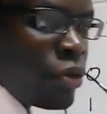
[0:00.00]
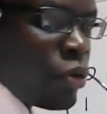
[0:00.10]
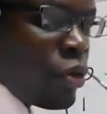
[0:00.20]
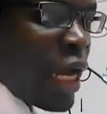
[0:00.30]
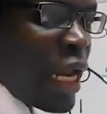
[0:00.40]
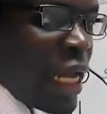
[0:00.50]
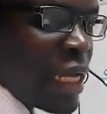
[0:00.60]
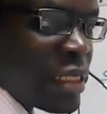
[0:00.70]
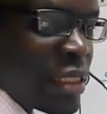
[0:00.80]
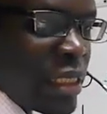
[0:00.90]

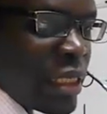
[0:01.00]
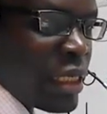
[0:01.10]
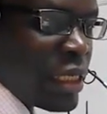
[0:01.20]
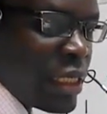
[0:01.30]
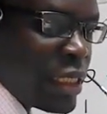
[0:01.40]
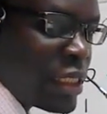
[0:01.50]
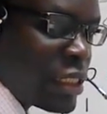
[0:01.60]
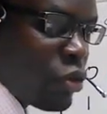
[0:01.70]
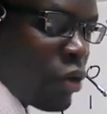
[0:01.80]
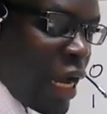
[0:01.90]
localized. It
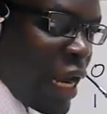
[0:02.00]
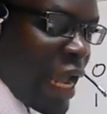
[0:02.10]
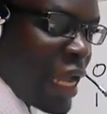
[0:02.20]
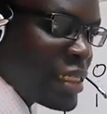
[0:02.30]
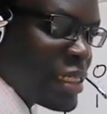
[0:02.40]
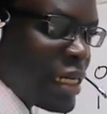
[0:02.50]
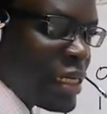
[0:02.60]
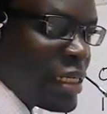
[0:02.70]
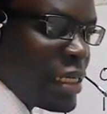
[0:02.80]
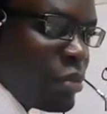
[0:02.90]
is localized
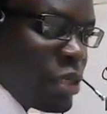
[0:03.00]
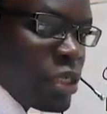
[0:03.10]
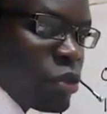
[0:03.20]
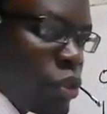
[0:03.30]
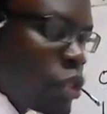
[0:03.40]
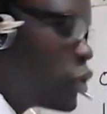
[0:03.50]
and limited to the